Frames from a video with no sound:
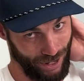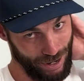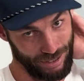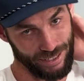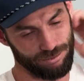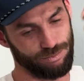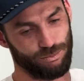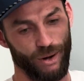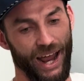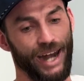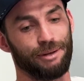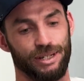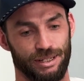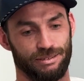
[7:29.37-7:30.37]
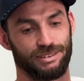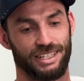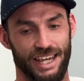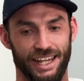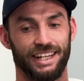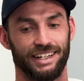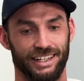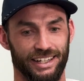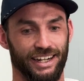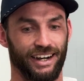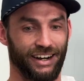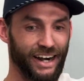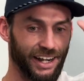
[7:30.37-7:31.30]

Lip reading: I can randomly kick it into gear.